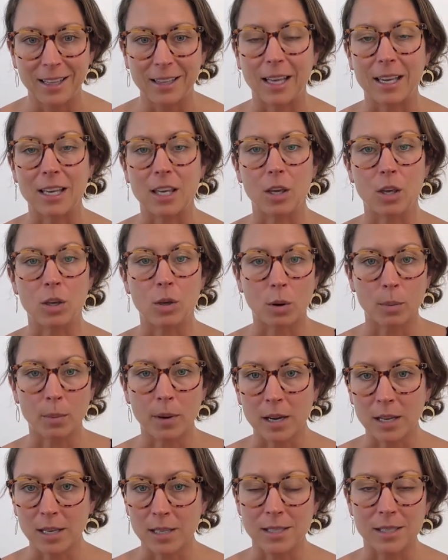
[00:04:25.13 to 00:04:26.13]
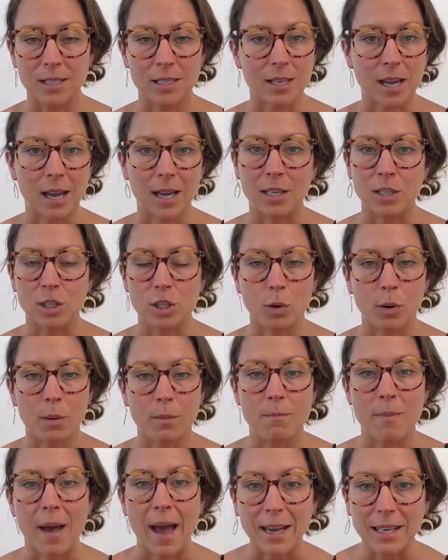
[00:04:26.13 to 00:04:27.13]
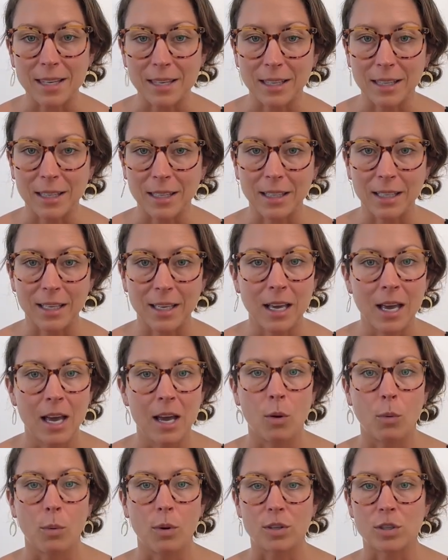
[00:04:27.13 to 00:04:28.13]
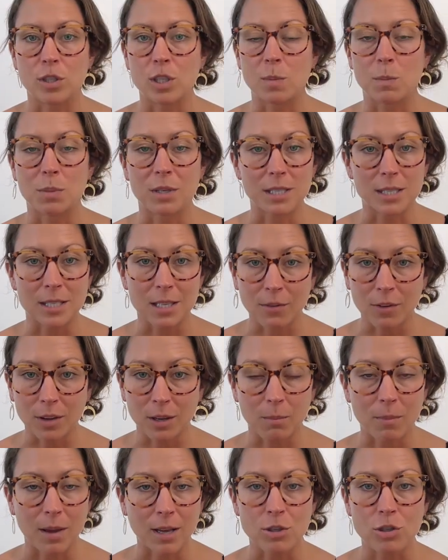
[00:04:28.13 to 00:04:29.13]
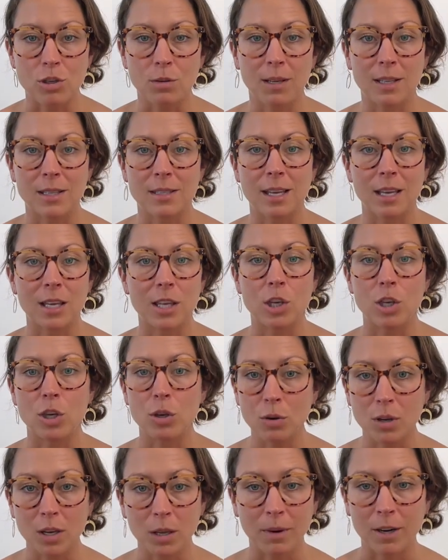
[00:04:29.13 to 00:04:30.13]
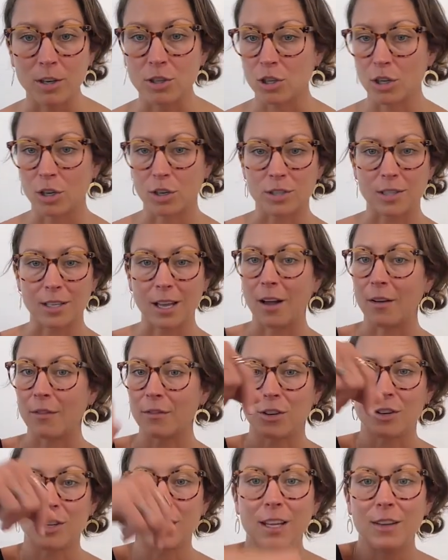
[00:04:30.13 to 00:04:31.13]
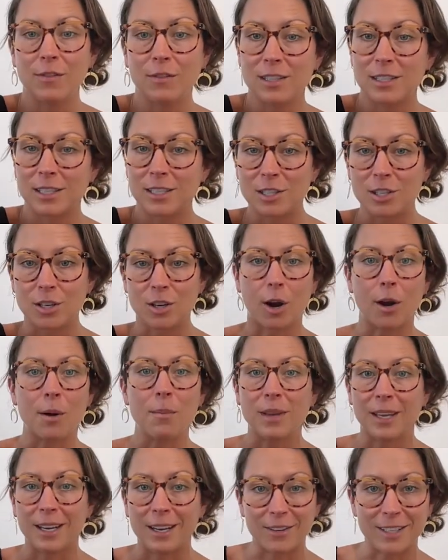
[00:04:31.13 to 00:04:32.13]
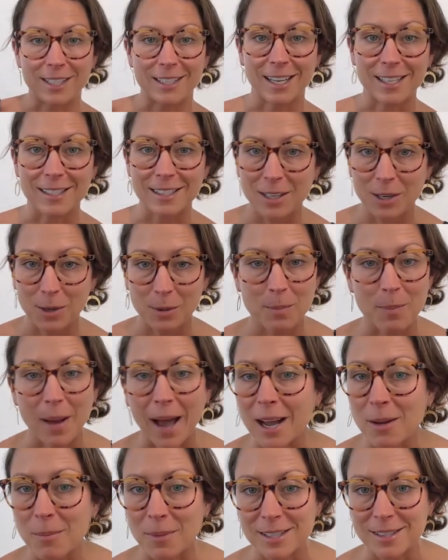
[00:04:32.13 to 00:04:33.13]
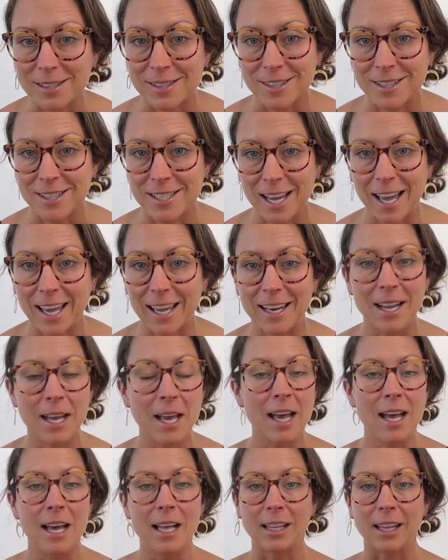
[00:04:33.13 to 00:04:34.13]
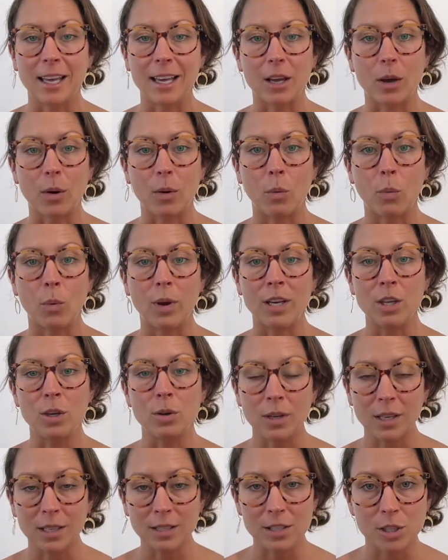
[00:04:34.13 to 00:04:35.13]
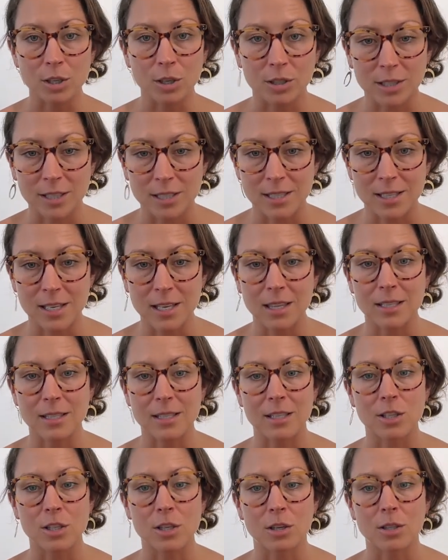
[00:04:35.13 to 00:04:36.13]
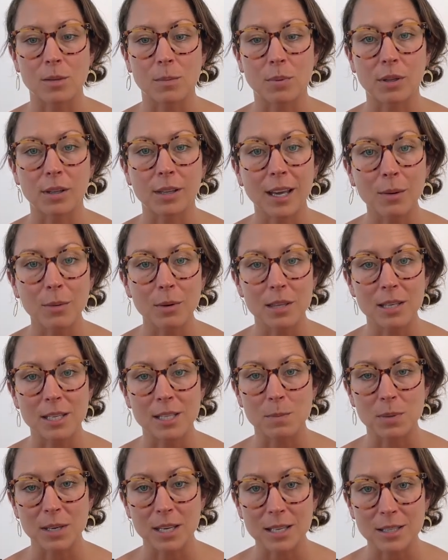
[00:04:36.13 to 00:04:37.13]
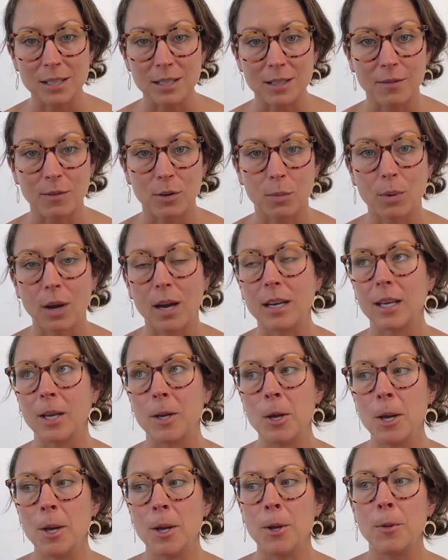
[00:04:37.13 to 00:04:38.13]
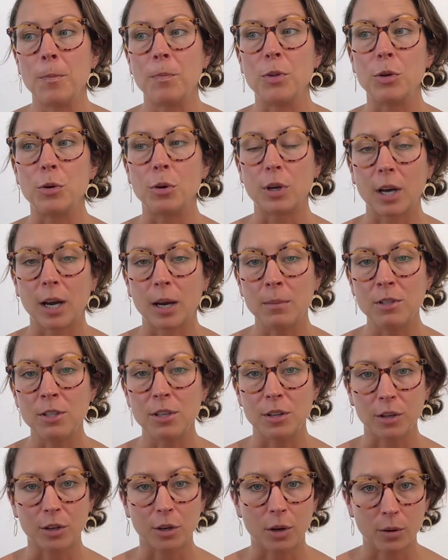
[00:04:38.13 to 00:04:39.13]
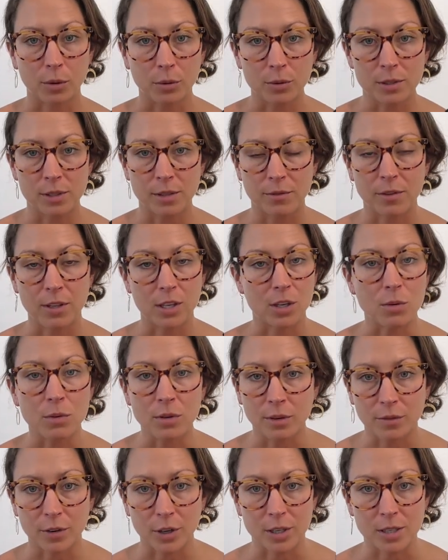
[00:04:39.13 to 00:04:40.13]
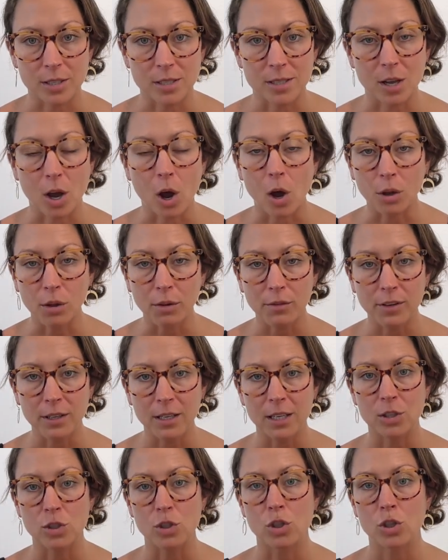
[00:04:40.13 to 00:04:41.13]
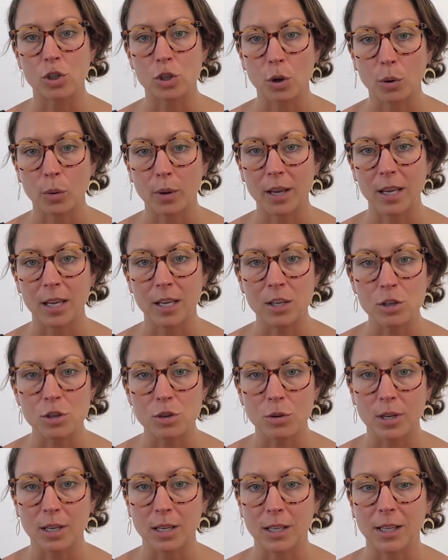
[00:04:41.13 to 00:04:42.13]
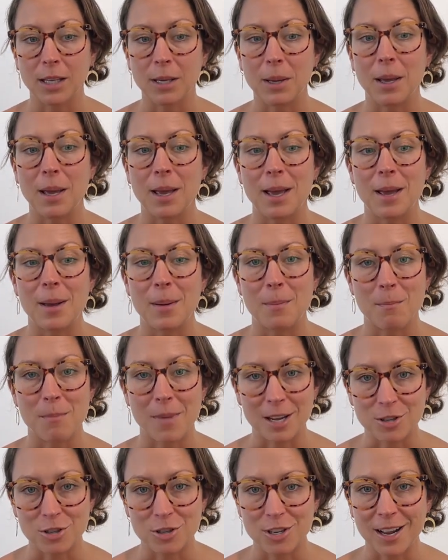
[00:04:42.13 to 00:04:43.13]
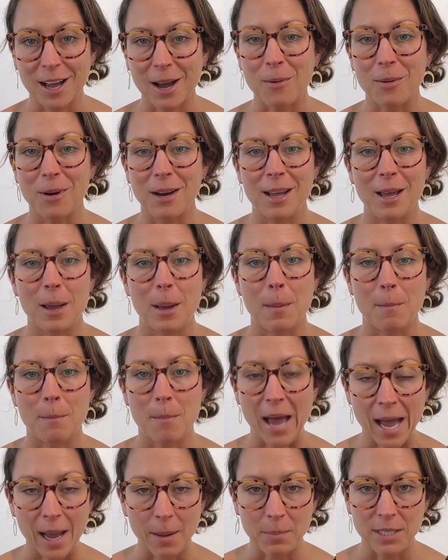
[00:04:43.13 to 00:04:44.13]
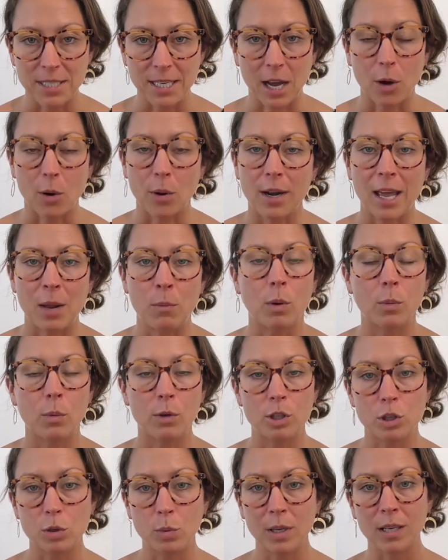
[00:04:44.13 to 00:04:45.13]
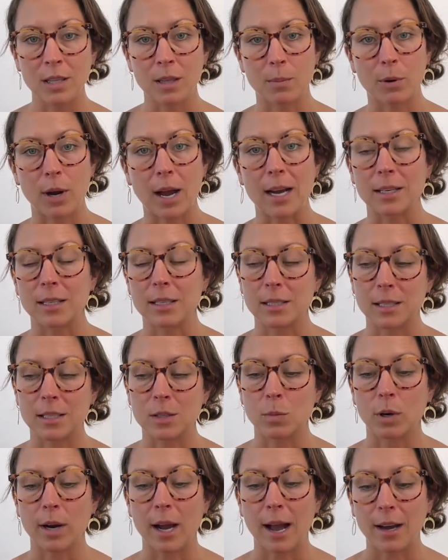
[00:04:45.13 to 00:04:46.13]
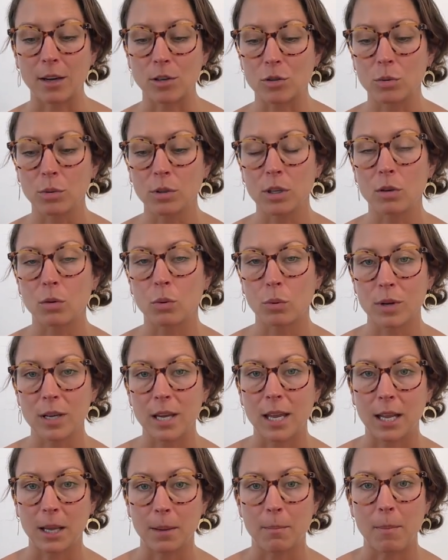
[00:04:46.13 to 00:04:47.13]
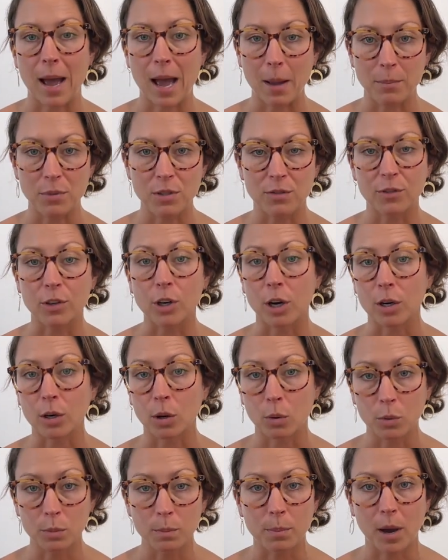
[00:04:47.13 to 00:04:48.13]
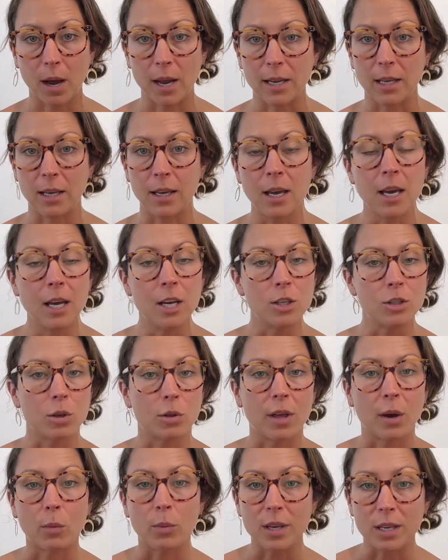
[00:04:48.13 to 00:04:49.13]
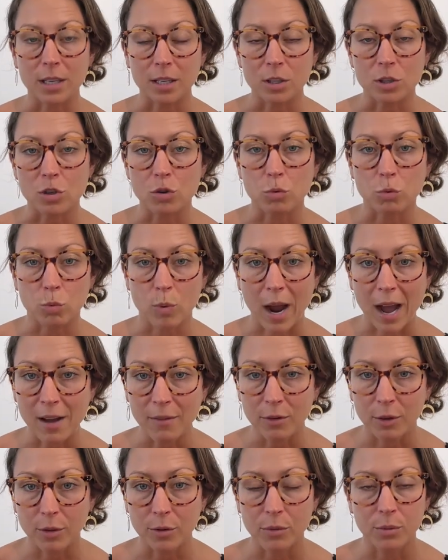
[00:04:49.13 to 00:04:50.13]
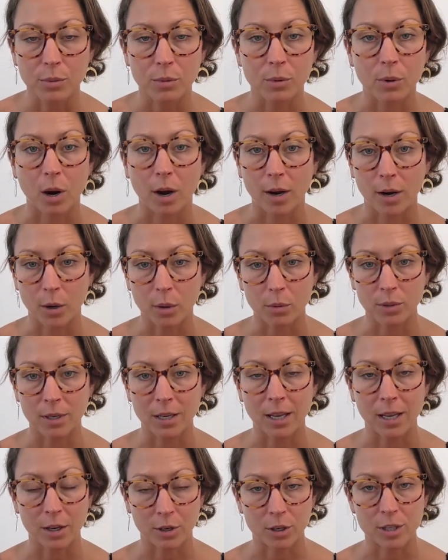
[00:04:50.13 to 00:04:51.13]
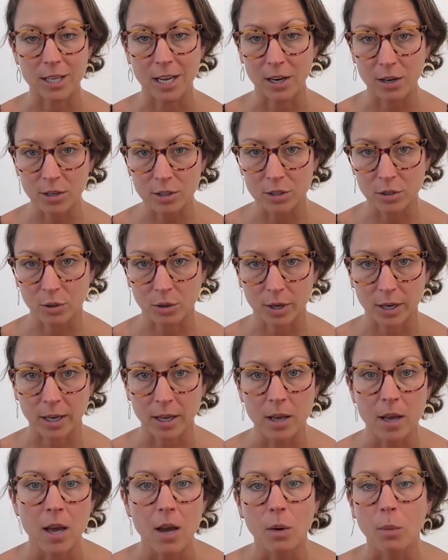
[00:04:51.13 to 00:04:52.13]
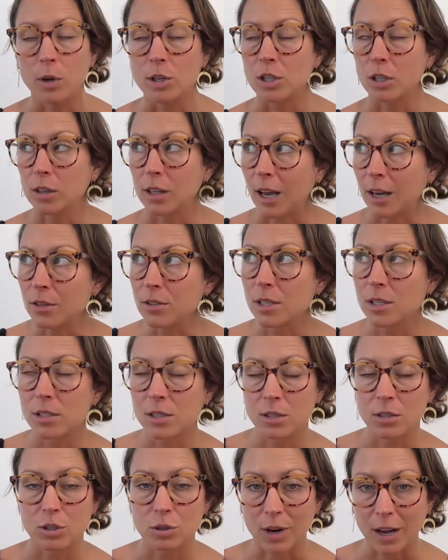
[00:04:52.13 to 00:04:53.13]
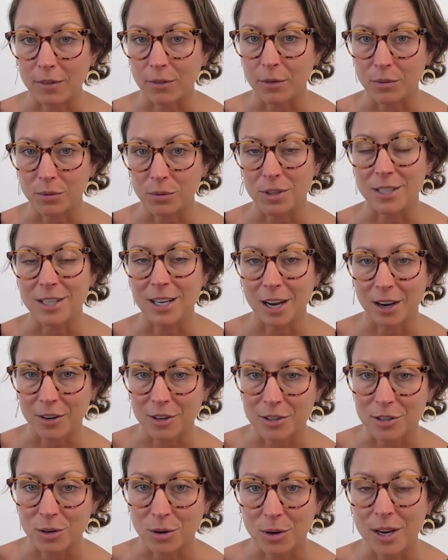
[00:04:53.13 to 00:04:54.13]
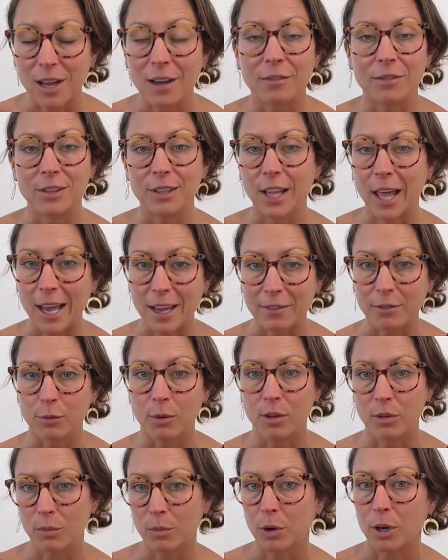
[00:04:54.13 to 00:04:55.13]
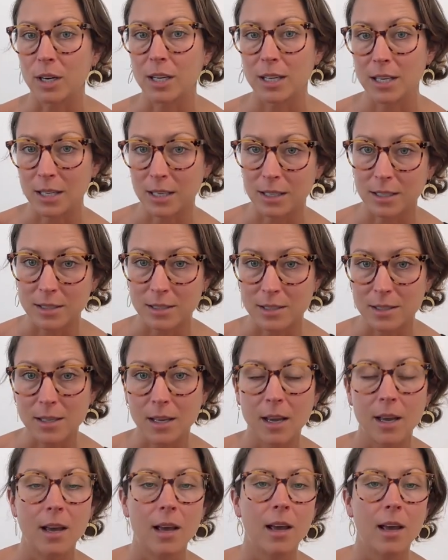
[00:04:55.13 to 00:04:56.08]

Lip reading: Like, your body is designed so immaculately with specific measurements that you can measure yourself. Your knee fits into your armpit. If it doesn't, your back muscles are tight. Like, when you can start to see this and start to play with these pieces of your body, you come to the codes of the universe. All of it is so intricately measured out, mapped out. And what we're doing in the practice is we're actually creating maps for our own body so that we can travel through our own inner territory, which allows us to travel through the territory of life with more ease.